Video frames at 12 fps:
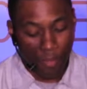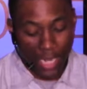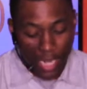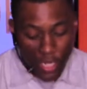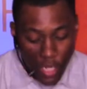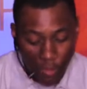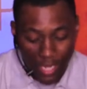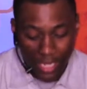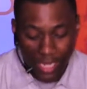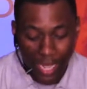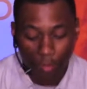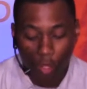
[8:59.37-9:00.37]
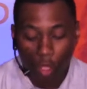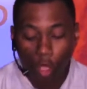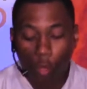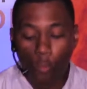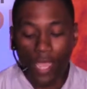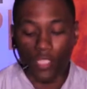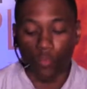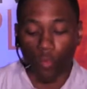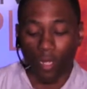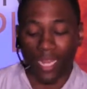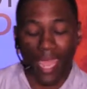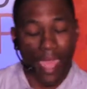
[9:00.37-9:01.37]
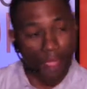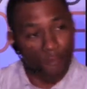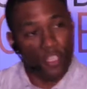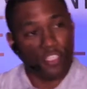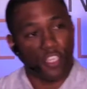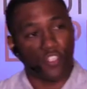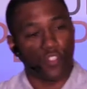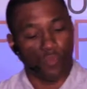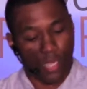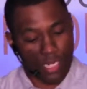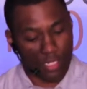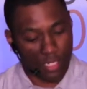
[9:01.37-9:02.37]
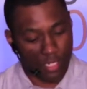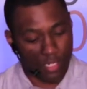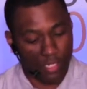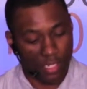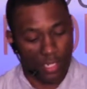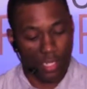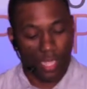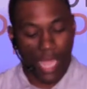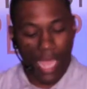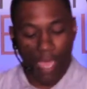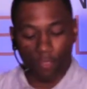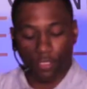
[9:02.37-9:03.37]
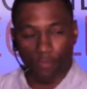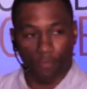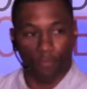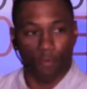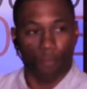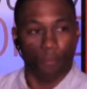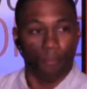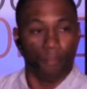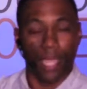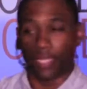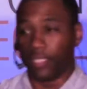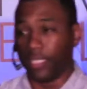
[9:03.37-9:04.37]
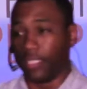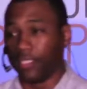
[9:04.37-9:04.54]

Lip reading: But I know that God will always work every situation out for my